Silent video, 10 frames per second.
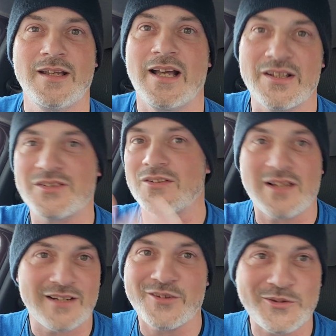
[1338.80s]
as a
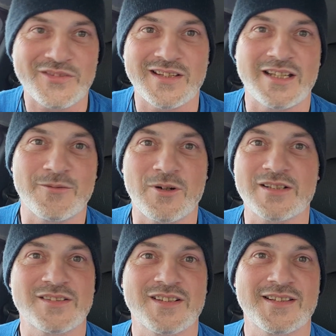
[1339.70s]
lot of you have seen
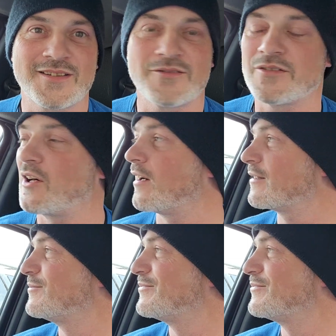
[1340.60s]
watching this vlog.